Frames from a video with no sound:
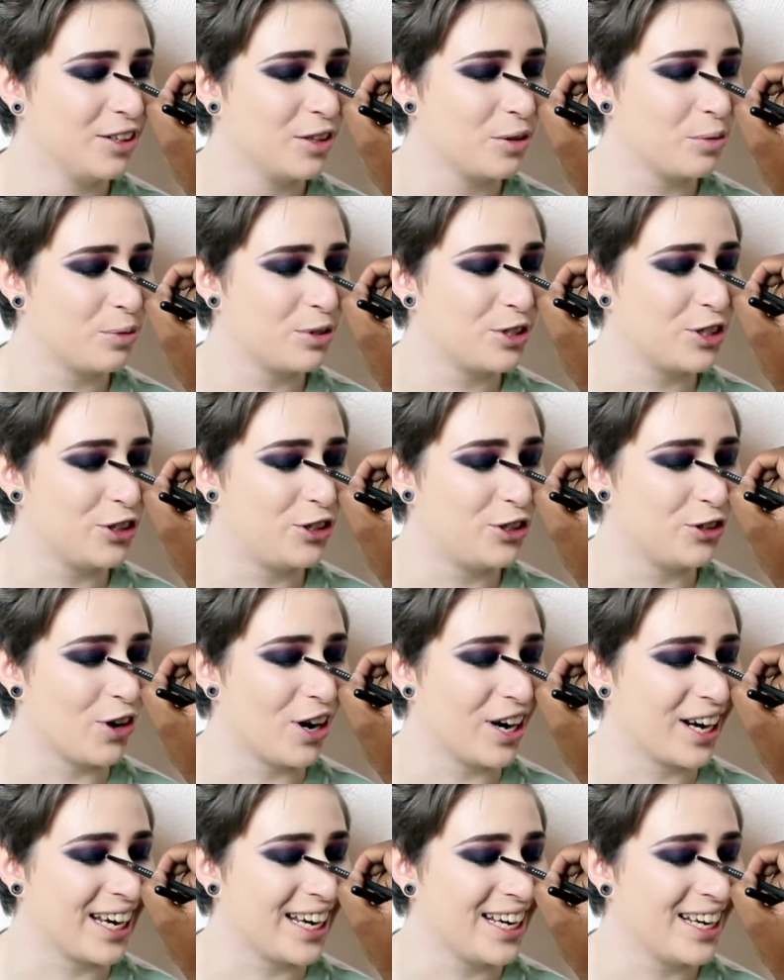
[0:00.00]
that was a
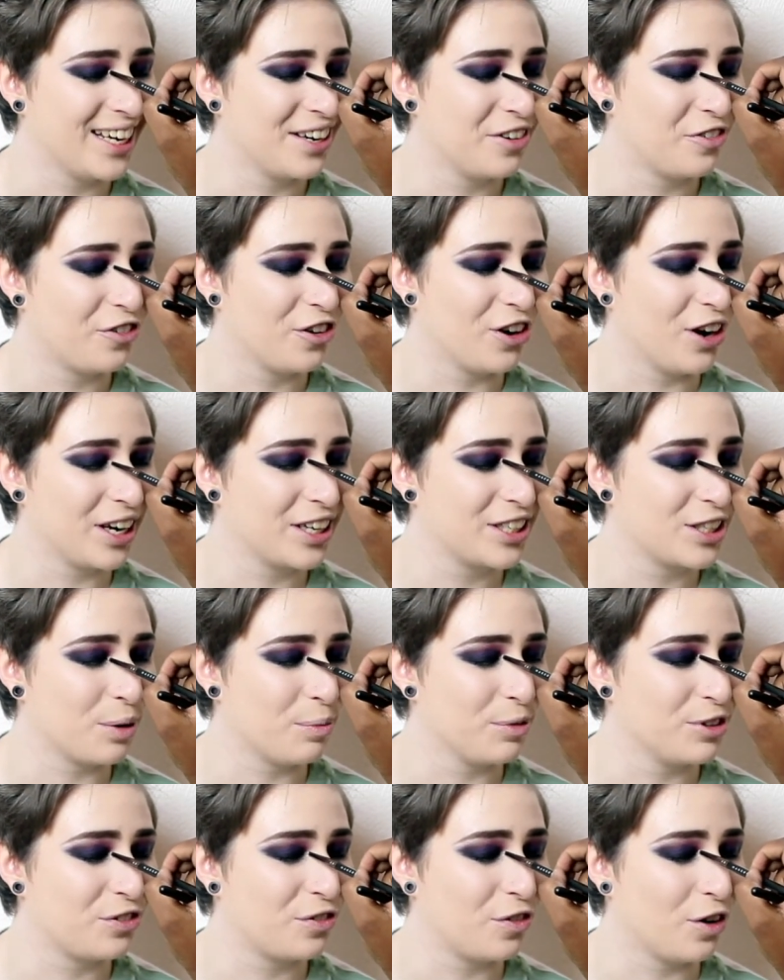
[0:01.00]
druggie for like
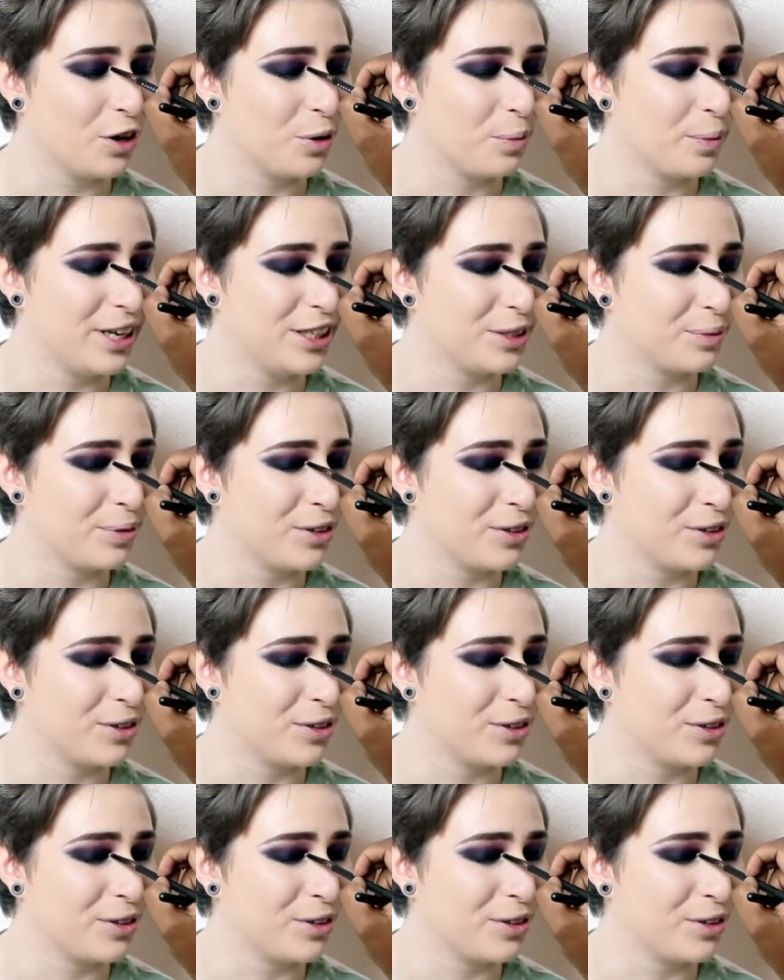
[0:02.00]
someone's final major